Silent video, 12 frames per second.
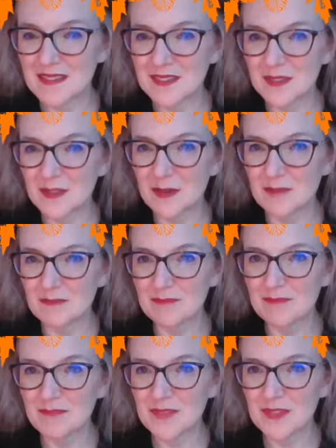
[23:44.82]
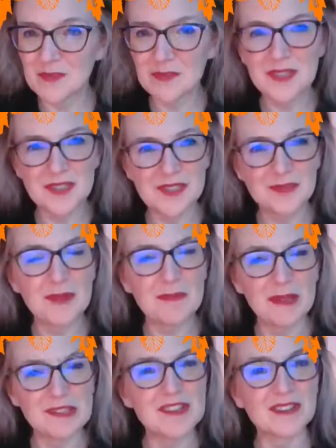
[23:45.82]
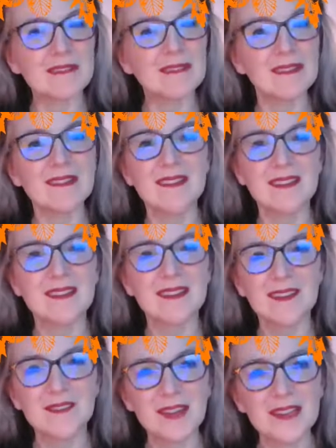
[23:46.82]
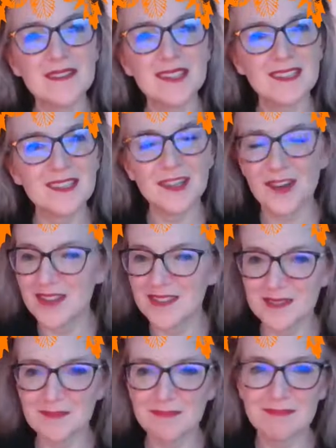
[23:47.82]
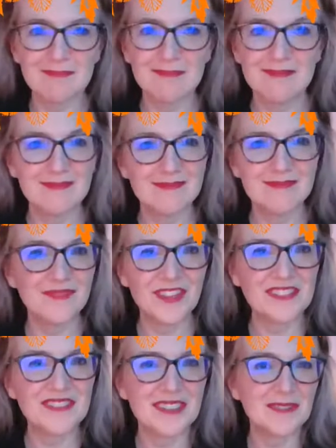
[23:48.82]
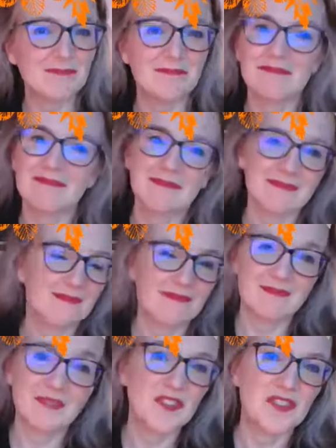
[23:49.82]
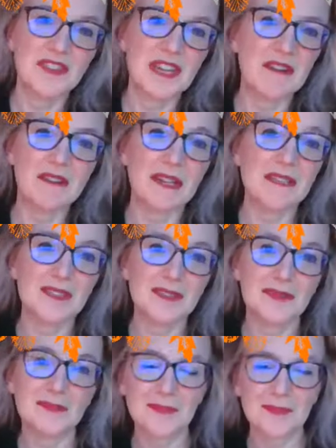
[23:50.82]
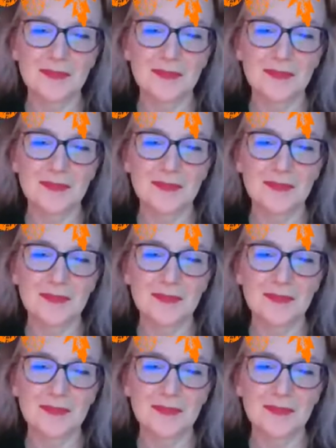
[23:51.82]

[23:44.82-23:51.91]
So just want just want to mention, face it, you're awesome. Face it. It's just how it is.